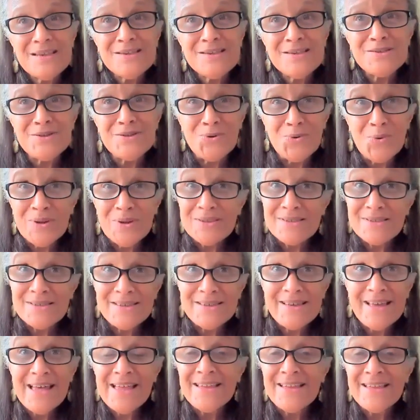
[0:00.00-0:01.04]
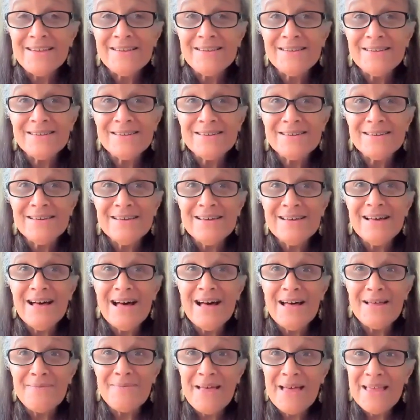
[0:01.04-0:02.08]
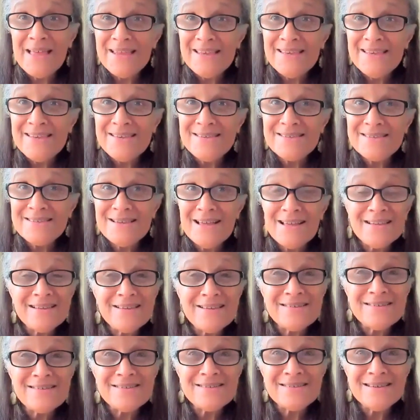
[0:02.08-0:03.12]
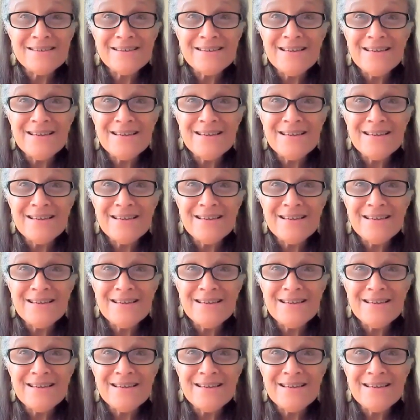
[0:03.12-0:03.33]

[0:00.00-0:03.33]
So once again, I'm Anaiis Salles.